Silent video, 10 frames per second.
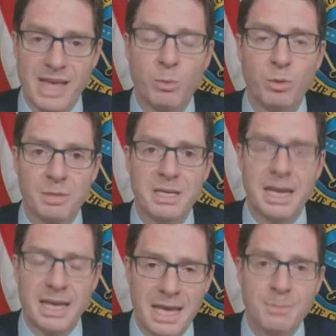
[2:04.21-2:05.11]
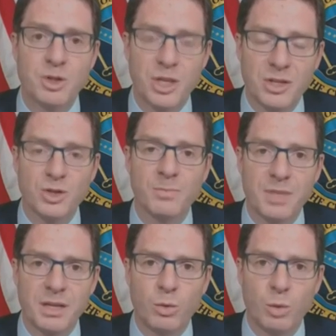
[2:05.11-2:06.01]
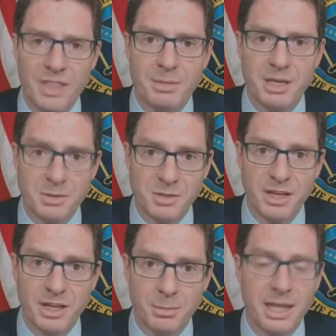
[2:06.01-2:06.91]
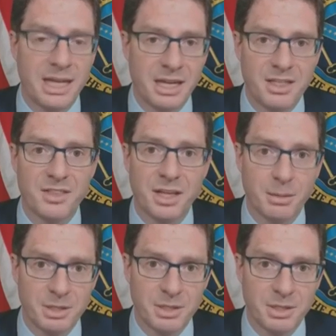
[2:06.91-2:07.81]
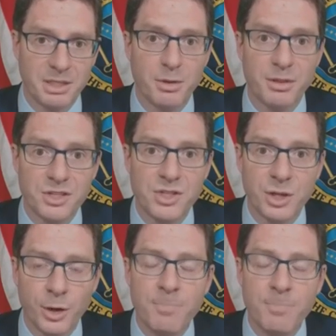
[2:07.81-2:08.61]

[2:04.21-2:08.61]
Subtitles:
That will be a game changer when that becomes available, and I think that will be available this year.